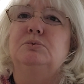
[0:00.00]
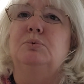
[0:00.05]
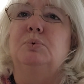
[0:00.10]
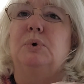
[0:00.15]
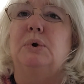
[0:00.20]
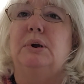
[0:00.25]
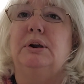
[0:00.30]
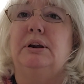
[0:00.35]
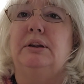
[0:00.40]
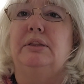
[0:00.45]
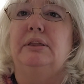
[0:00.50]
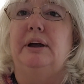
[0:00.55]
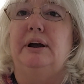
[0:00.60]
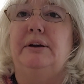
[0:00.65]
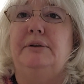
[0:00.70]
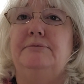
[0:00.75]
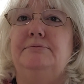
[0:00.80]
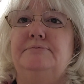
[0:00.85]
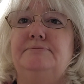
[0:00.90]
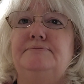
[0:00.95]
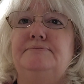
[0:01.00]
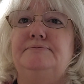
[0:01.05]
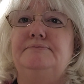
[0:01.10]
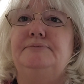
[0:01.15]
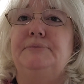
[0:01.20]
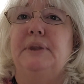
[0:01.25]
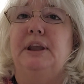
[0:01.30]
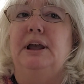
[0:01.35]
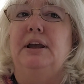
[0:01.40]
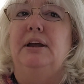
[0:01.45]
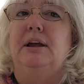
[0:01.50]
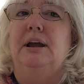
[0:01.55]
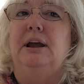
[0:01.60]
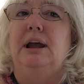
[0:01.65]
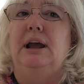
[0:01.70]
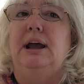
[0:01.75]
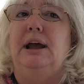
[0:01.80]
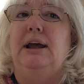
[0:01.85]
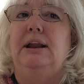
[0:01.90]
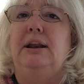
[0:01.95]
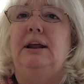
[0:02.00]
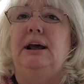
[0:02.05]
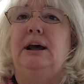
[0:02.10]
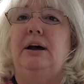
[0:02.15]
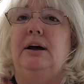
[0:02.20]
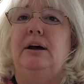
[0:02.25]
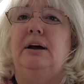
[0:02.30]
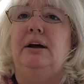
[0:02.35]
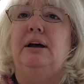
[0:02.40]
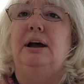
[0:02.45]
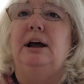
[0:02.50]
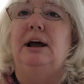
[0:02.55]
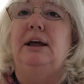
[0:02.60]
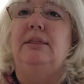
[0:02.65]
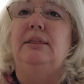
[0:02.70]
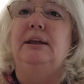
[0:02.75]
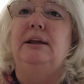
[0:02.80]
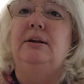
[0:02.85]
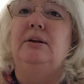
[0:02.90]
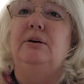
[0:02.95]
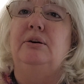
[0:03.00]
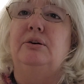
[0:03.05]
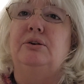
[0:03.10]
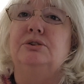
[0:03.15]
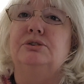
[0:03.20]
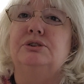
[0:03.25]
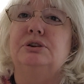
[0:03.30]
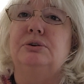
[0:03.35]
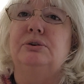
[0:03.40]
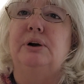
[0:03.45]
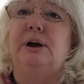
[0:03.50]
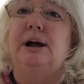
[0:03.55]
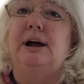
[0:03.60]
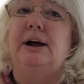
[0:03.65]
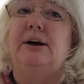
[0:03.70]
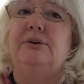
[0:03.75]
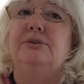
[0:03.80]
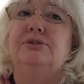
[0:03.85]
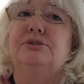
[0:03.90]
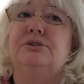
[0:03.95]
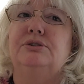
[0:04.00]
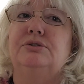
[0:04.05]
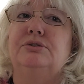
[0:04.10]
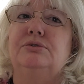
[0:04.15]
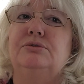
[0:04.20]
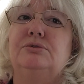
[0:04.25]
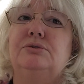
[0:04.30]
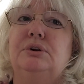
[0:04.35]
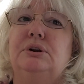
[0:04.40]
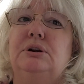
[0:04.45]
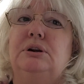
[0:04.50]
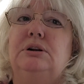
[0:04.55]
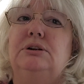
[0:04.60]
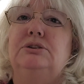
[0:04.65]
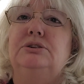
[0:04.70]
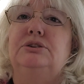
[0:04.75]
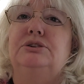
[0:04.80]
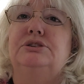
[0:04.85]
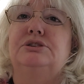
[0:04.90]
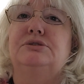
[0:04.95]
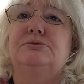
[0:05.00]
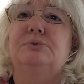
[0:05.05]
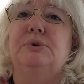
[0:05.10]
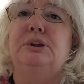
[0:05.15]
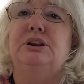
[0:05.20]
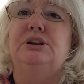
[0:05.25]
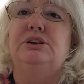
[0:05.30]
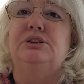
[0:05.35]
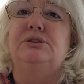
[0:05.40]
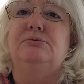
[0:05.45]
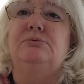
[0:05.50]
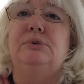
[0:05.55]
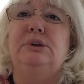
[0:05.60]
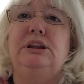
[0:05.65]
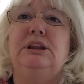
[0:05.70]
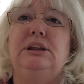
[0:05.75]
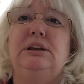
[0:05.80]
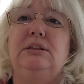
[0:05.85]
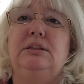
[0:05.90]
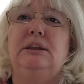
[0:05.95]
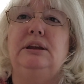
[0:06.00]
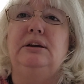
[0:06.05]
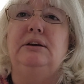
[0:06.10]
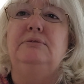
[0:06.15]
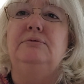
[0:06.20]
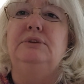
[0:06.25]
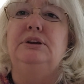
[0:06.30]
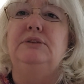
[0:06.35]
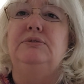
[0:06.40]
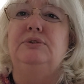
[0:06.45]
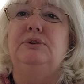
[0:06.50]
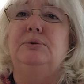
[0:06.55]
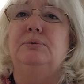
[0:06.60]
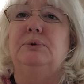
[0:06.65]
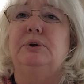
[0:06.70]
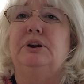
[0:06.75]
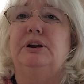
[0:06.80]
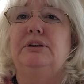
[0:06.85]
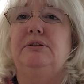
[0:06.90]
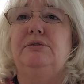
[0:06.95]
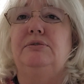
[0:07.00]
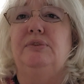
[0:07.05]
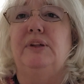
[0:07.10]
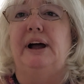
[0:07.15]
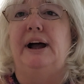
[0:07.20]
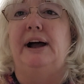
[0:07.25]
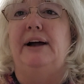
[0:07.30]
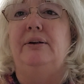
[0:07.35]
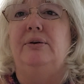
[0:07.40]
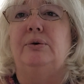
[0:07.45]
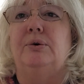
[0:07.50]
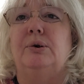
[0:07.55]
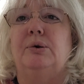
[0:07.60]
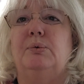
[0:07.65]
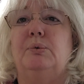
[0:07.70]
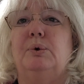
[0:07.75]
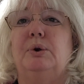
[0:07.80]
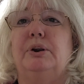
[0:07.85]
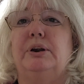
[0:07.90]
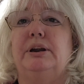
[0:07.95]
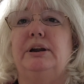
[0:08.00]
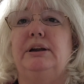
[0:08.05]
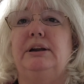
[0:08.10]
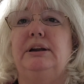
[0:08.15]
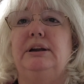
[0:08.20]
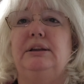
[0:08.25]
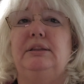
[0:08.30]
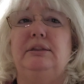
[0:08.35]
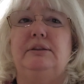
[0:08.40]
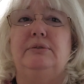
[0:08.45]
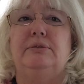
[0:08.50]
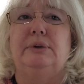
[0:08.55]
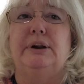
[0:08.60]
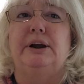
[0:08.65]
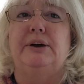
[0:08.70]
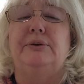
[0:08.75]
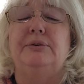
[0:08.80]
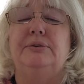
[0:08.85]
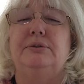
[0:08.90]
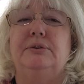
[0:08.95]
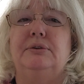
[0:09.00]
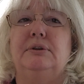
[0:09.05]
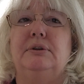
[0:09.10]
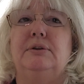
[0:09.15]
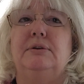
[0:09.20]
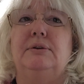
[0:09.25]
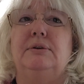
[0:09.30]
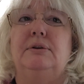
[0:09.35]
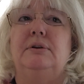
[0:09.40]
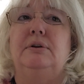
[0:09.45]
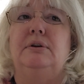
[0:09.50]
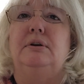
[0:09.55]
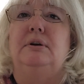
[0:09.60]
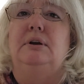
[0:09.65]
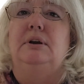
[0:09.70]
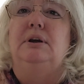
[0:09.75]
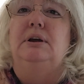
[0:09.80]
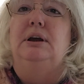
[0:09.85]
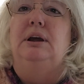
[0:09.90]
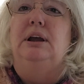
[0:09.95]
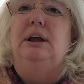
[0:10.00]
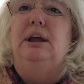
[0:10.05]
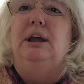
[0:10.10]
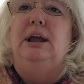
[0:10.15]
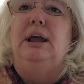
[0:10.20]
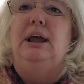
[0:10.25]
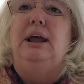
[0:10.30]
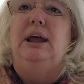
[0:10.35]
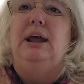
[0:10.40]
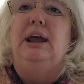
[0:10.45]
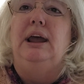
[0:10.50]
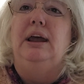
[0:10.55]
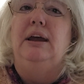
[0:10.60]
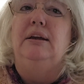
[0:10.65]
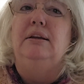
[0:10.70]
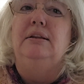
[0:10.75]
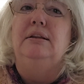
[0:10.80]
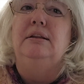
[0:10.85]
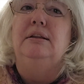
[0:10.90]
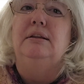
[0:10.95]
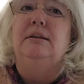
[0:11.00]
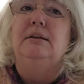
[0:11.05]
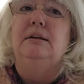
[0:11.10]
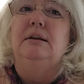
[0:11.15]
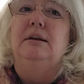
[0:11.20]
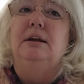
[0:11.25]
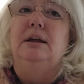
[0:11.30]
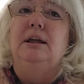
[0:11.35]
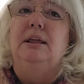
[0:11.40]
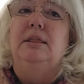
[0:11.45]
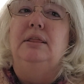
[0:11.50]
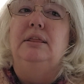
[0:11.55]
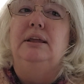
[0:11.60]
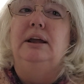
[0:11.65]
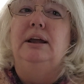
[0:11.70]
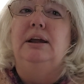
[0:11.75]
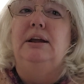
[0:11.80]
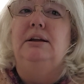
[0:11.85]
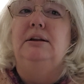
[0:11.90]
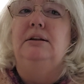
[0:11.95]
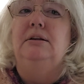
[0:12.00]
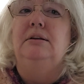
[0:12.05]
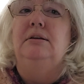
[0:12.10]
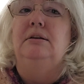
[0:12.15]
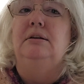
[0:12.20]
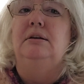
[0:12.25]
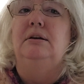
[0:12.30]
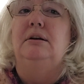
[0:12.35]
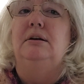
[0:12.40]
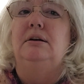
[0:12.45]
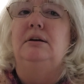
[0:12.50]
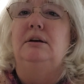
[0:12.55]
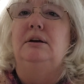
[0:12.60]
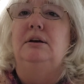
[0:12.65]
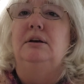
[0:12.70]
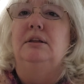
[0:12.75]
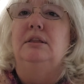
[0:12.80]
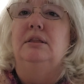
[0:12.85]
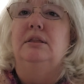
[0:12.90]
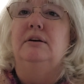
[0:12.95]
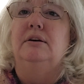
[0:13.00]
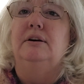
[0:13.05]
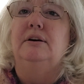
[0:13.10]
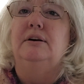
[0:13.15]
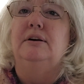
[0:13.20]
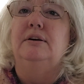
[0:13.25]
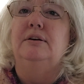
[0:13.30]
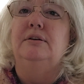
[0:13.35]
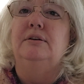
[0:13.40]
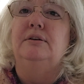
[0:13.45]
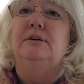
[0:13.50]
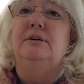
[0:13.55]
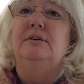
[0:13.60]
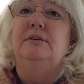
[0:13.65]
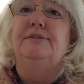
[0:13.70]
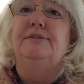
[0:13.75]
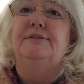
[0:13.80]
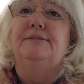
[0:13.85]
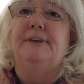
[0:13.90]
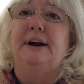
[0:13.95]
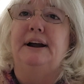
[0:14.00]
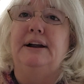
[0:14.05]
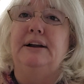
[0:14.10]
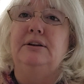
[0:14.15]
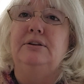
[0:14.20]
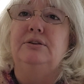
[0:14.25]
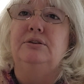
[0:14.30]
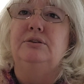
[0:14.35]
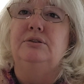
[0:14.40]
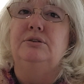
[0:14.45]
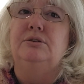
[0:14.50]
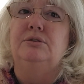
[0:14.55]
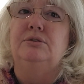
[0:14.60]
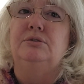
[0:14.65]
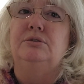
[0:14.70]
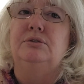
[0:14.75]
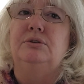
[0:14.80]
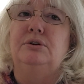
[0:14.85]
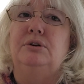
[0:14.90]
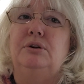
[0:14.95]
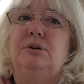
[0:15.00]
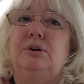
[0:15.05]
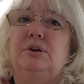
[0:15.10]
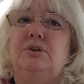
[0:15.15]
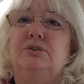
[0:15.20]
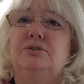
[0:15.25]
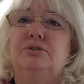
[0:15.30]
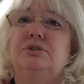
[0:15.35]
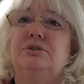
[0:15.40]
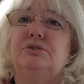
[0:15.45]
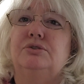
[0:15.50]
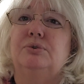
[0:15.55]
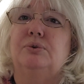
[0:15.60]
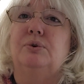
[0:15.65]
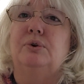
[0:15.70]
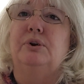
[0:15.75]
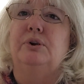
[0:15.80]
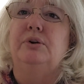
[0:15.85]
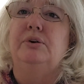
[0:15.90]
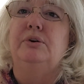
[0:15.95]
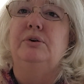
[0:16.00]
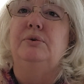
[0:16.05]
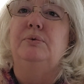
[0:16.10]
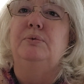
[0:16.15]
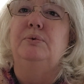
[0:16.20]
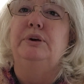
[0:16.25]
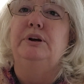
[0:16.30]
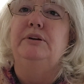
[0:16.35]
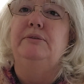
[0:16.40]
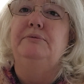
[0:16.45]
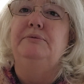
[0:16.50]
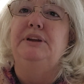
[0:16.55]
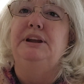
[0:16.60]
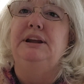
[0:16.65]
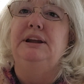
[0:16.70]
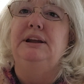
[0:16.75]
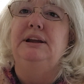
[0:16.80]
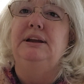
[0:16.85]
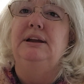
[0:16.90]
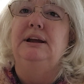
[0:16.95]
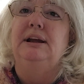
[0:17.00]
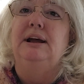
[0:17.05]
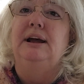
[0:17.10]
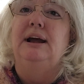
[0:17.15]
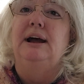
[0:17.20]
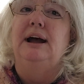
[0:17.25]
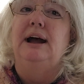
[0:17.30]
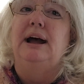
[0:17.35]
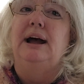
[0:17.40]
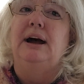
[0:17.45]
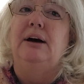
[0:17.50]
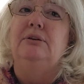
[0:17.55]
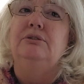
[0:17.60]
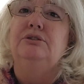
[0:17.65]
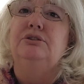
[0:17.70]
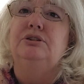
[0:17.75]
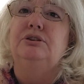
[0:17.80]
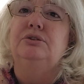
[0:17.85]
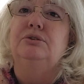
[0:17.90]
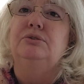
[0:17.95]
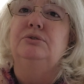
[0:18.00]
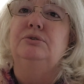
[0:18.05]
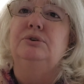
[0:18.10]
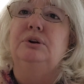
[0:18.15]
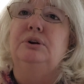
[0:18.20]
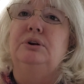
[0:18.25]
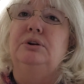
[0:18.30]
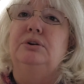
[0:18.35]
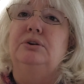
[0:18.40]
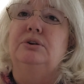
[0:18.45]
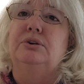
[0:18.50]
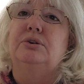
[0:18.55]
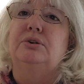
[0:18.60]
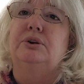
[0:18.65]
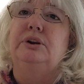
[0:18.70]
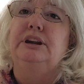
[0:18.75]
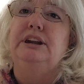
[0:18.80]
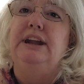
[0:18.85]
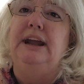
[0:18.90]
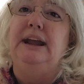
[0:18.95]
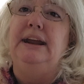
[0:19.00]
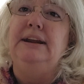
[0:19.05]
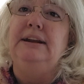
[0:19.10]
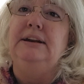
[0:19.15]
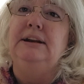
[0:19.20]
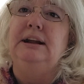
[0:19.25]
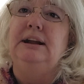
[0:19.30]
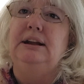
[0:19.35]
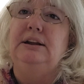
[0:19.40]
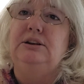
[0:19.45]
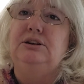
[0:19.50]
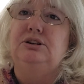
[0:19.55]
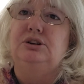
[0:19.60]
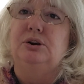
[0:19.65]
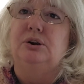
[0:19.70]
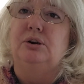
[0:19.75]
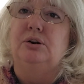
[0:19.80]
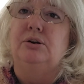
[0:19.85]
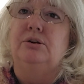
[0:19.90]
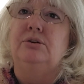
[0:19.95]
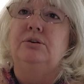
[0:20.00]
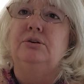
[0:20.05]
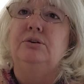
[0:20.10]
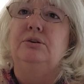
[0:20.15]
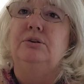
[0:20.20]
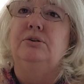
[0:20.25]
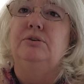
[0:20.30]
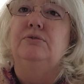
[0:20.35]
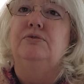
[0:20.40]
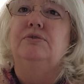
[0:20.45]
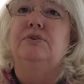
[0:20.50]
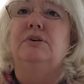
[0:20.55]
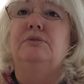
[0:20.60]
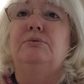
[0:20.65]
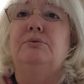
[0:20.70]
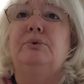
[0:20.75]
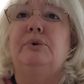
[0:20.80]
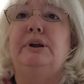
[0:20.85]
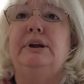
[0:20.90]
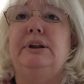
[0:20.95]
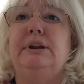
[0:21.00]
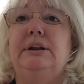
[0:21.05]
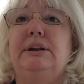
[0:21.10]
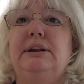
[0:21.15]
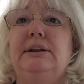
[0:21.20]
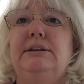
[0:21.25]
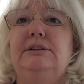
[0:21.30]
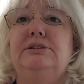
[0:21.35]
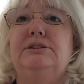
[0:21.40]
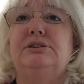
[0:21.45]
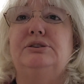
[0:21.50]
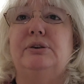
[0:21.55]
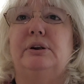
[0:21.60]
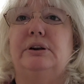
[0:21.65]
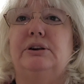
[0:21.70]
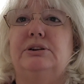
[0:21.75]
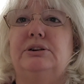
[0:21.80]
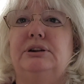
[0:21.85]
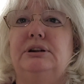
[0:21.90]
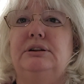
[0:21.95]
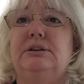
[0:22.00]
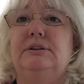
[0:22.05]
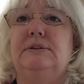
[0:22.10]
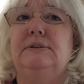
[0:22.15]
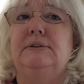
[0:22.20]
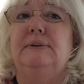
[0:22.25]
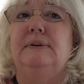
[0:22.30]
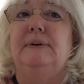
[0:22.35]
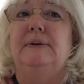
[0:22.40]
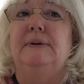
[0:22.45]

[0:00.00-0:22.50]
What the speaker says: work them, and then also how to switch reading them if you're working flat or working in the round. And then the final tutorial will be how to create a chart from written instruction.